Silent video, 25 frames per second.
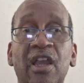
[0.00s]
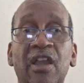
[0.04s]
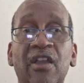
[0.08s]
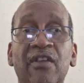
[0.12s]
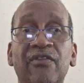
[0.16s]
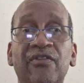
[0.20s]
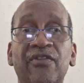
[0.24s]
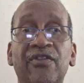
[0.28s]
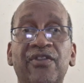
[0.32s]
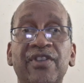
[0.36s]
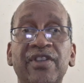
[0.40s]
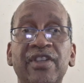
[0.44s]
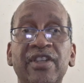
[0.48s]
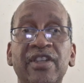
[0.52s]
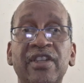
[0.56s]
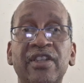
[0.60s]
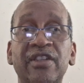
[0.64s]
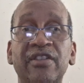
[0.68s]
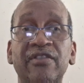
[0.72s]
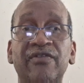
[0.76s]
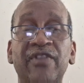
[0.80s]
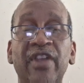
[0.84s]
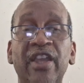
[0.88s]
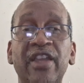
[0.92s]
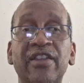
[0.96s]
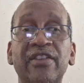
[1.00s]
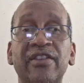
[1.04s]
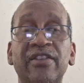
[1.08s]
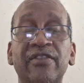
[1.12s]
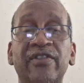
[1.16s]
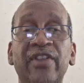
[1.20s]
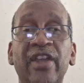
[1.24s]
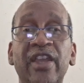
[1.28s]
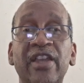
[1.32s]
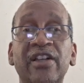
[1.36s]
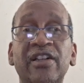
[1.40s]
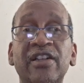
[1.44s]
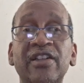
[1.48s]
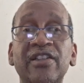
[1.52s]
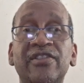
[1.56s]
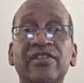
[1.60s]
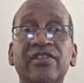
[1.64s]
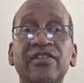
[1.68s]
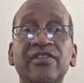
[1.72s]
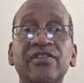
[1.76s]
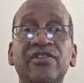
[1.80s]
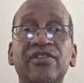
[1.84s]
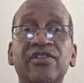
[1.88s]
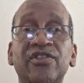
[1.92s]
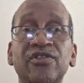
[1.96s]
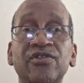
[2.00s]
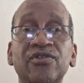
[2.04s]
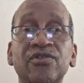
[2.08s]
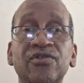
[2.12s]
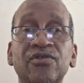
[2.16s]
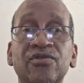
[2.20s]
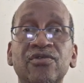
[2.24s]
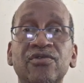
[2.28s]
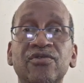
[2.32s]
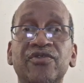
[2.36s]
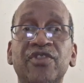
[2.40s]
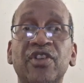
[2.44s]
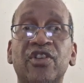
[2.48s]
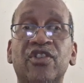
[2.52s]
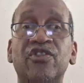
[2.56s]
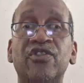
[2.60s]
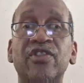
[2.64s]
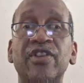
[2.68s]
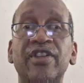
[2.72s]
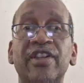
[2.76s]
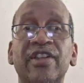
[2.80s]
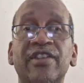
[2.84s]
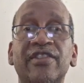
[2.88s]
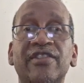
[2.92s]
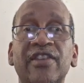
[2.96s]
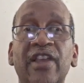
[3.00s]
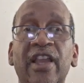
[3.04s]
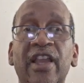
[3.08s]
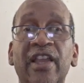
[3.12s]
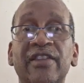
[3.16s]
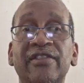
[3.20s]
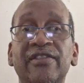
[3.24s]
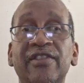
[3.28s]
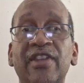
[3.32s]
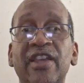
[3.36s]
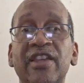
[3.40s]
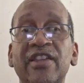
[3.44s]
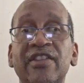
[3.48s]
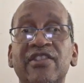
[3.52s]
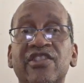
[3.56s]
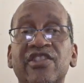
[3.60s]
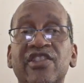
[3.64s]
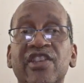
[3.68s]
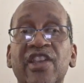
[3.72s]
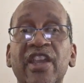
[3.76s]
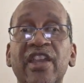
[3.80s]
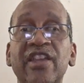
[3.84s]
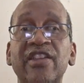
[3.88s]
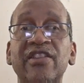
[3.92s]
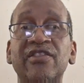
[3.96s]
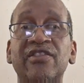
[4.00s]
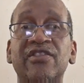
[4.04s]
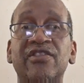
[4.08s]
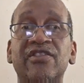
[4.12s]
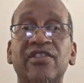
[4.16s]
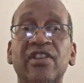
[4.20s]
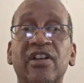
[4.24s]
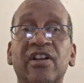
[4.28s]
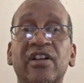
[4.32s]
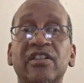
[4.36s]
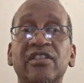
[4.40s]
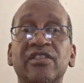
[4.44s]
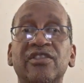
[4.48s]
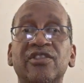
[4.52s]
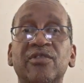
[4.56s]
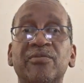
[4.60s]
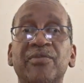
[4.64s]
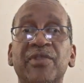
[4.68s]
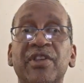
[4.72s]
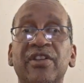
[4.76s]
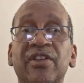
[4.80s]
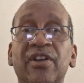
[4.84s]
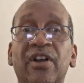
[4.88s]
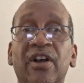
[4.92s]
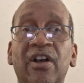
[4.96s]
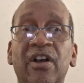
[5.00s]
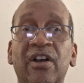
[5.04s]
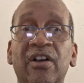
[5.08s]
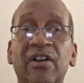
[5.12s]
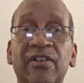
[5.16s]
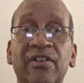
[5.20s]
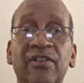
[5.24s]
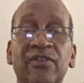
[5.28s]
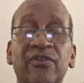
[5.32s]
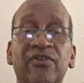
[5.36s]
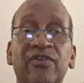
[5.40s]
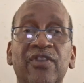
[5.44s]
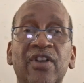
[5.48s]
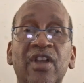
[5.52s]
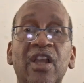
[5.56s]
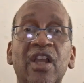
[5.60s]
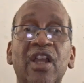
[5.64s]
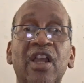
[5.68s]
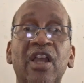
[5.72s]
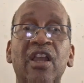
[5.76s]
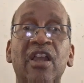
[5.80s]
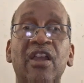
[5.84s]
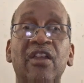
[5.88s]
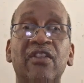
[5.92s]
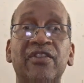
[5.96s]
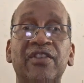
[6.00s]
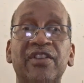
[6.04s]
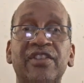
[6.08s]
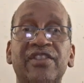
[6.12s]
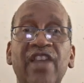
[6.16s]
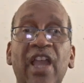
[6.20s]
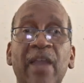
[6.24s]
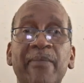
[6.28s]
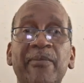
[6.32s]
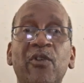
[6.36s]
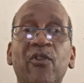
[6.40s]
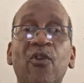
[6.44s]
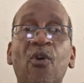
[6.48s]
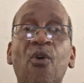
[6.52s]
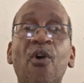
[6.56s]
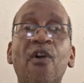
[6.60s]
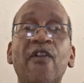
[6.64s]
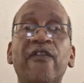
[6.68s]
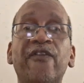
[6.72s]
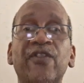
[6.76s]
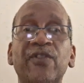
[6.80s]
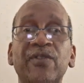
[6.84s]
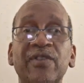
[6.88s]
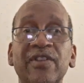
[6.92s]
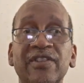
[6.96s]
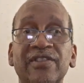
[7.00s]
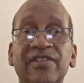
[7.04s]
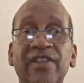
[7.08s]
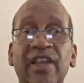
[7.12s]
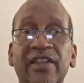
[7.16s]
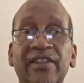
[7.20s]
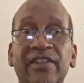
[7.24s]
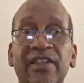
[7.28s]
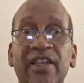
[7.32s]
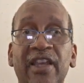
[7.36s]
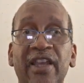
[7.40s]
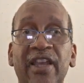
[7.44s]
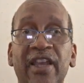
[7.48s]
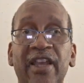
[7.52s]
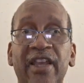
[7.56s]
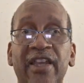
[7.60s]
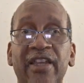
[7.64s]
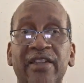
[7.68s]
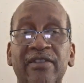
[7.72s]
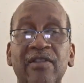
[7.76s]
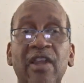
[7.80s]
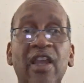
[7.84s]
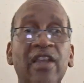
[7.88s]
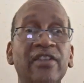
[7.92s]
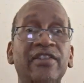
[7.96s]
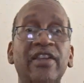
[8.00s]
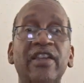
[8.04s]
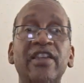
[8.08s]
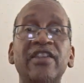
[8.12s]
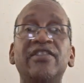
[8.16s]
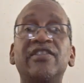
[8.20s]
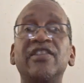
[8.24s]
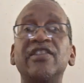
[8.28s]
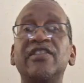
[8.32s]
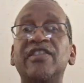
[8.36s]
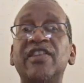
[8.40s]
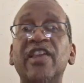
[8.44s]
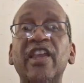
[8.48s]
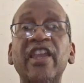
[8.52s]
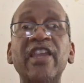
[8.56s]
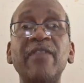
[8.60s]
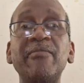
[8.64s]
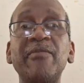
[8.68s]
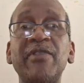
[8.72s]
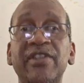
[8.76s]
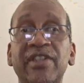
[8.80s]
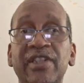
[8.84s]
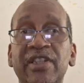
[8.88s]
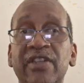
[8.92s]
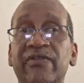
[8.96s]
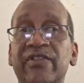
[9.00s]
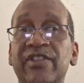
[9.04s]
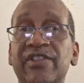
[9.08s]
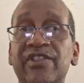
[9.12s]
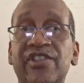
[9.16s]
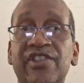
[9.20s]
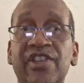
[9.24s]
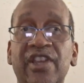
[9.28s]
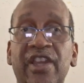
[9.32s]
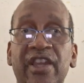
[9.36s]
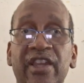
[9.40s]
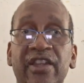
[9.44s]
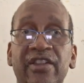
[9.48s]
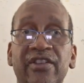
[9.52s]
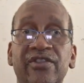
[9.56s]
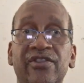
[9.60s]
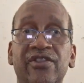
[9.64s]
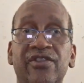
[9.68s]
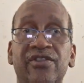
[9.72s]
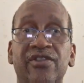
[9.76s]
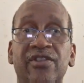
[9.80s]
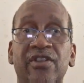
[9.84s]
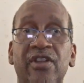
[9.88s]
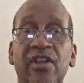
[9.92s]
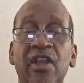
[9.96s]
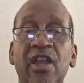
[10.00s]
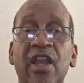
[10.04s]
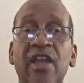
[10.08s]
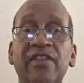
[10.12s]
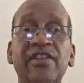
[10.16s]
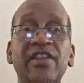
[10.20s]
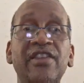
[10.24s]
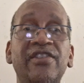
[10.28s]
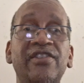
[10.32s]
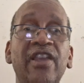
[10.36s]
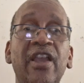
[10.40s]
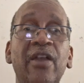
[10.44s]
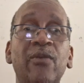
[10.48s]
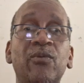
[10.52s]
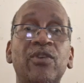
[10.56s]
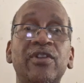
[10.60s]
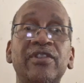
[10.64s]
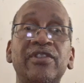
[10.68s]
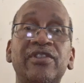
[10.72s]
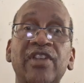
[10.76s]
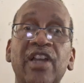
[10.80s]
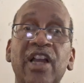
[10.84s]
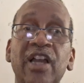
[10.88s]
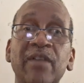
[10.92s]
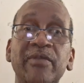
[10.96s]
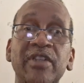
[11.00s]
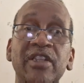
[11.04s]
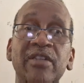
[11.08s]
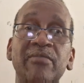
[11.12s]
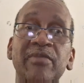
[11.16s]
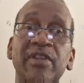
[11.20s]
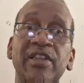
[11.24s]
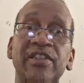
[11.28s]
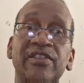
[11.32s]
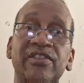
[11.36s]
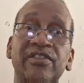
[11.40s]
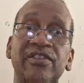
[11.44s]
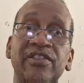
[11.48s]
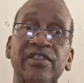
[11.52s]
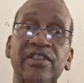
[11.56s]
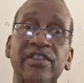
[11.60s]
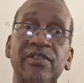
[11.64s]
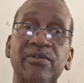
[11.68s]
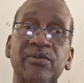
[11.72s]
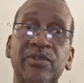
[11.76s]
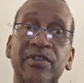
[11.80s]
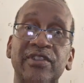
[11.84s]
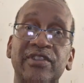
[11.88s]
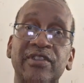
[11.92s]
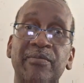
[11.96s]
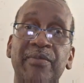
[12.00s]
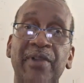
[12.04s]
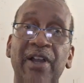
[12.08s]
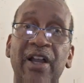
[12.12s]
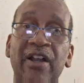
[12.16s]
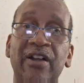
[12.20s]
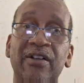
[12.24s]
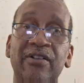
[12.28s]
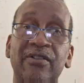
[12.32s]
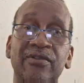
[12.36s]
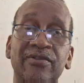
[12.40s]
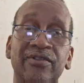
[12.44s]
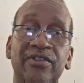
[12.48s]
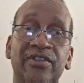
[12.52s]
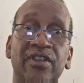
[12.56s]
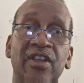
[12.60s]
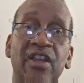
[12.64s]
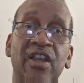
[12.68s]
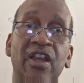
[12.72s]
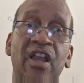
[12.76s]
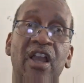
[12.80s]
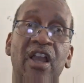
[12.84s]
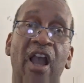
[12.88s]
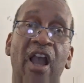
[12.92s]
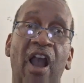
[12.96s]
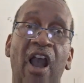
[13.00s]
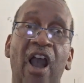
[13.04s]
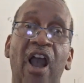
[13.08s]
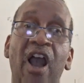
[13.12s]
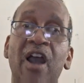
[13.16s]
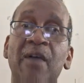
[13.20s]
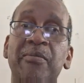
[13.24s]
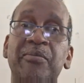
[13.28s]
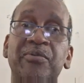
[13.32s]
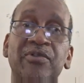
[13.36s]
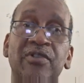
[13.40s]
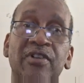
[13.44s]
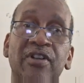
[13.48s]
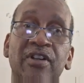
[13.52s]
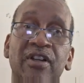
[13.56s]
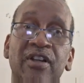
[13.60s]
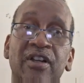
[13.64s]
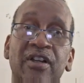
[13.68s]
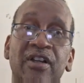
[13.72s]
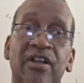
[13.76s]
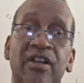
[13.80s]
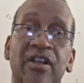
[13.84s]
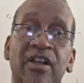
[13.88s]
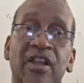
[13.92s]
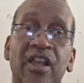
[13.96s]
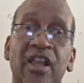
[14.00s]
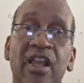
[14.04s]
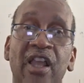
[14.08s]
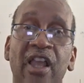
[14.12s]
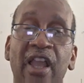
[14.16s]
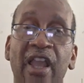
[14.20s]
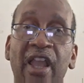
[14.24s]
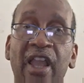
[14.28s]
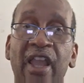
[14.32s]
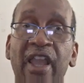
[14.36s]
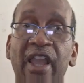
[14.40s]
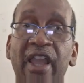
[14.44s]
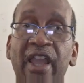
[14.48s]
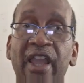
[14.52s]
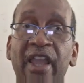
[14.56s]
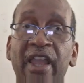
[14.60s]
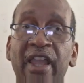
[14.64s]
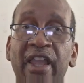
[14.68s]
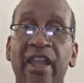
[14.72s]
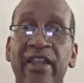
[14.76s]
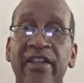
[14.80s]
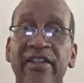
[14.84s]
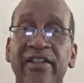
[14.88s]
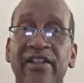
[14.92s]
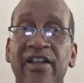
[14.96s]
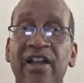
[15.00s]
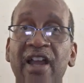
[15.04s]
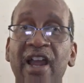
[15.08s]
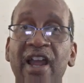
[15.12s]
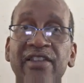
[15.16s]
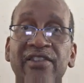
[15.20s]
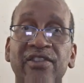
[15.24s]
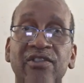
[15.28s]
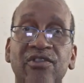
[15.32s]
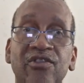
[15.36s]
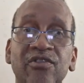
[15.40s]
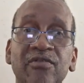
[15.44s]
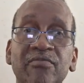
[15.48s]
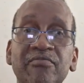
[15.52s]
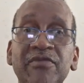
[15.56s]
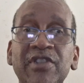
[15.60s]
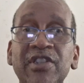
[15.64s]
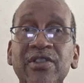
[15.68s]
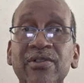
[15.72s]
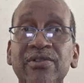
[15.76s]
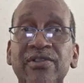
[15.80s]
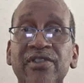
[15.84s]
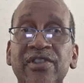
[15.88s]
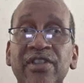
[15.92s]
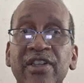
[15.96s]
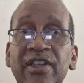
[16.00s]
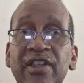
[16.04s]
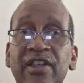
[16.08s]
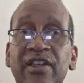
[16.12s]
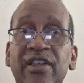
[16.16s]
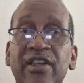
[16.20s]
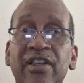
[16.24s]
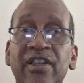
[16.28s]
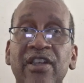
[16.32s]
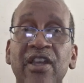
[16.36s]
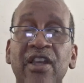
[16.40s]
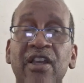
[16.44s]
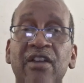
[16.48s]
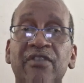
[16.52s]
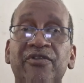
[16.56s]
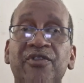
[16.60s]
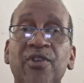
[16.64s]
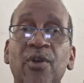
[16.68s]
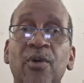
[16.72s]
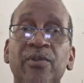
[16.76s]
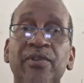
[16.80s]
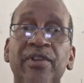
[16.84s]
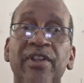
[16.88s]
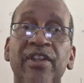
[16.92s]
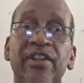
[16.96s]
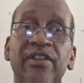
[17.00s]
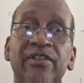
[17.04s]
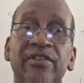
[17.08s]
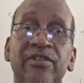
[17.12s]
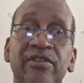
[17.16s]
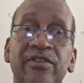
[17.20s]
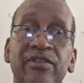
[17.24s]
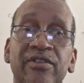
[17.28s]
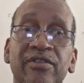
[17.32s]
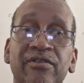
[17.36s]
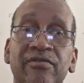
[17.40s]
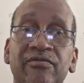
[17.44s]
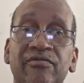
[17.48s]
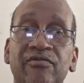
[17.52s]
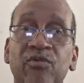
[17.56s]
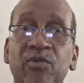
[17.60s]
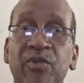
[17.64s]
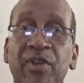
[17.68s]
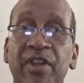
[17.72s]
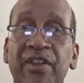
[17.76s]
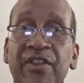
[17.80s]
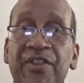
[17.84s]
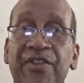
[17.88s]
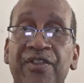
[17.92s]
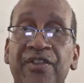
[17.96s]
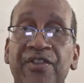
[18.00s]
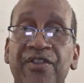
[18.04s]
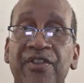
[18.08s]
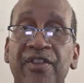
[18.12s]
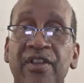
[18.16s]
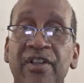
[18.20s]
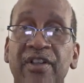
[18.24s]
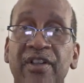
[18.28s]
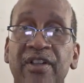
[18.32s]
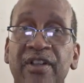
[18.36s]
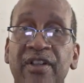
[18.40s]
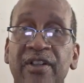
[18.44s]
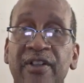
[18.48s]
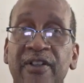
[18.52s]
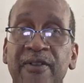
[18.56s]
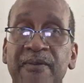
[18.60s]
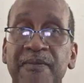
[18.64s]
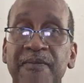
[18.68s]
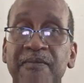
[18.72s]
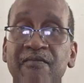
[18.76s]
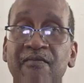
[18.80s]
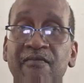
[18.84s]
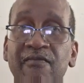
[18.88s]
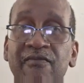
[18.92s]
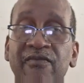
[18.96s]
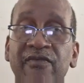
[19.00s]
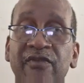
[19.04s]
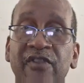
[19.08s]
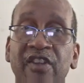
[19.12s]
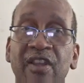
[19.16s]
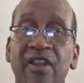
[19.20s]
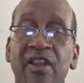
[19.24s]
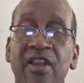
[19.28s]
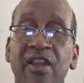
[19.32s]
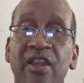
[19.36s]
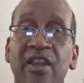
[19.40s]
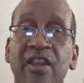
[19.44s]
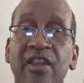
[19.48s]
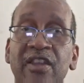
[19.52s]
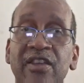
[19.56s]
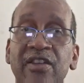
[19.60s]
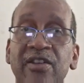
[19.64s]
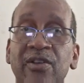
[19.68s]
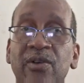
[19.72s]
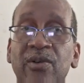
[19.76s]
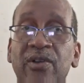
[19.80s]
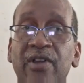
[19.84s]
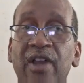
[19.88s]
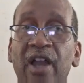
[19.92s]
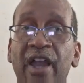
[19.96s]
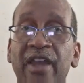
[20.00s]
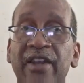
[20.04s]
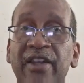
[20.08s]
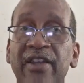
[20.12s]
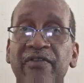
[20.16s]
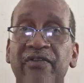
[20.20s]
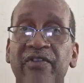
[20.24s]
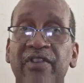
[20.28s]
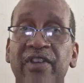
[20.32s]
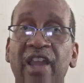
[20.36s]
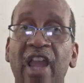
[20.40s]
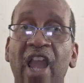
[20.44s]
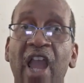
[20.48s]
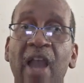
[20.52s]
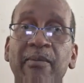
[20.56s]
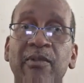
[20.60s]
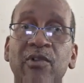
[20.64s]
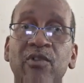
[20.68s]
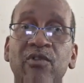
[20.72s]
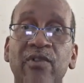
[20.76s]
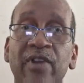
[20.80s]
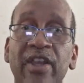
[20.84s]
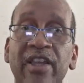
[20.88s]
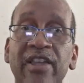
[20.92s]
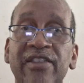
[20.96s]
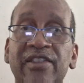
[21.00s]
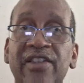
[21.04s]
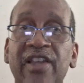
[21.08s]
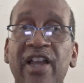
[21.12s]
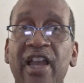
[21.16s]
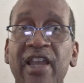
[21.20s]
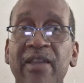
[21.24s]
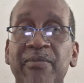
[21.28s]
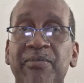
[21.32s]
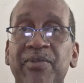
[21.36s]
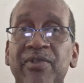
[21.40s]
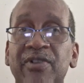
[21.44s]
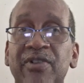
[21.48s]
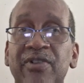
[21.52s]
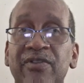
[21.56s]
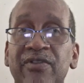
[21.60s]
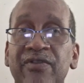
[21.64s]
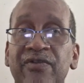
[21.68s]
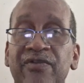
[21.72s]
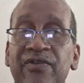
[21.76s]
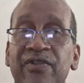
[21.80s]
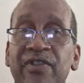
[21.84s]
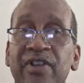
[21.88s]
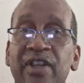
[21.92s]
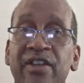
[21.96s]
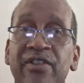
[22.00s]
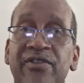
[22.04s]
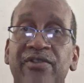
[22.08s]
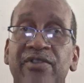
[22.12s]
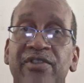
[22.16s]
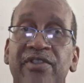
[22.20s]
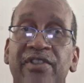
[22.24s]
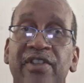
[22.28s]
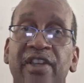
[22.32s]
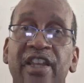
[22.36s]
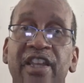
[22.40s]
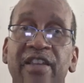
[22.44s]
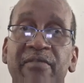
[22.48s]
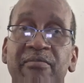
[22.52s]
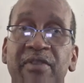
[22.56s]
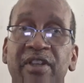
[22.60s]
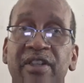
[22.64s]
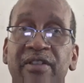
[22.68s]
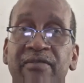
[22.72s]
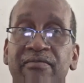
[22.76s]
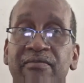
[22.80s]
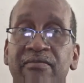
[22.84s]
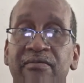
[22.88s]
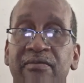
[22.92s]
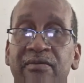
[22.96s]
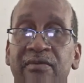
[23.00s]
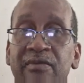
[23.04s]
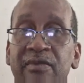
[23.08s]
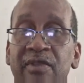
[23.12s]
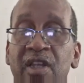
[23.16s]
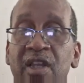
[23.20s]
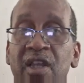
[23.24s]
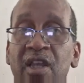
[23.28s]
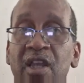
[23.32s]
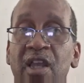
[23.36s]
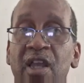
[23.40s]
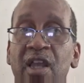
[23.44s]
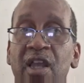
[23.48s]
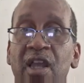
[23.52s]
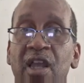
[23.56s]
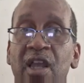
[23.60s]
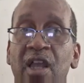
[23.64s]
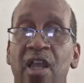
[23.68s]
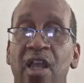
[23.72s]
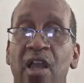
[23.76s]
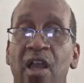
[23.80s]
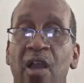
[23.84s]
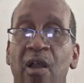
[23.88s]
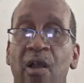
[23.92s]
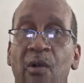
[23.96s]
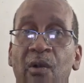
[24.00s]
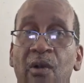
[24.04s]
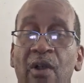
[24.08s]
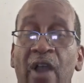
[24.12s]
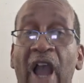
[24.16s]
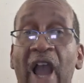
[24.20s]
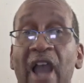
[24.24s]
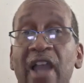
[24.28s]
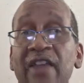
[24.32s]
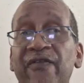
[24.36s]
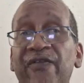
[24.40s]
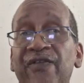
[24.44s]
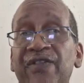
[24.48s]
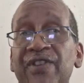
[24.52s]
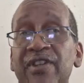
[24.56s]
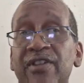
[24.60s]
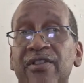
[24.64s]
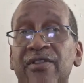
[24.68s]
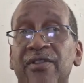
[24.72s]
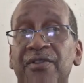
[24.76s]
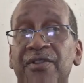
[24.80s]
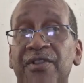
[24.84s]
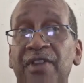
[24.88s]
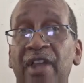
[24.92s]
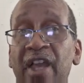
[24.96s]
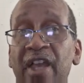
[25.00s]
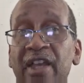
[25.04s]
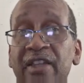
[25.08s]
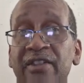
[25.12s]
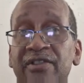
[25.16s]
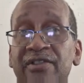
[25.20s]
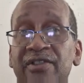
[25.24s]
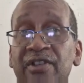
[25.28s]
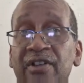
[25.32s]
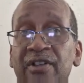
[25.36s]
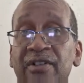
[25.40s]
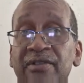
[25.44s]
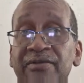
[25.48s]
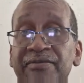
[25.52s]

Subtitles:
they listened to the critics, and they changed a little bit of the type of offerings that they had. The entertainment even changed. They say at one time MSC was about opera and classical music thrown in with the, kind of cabaret type of entertainment. I feel that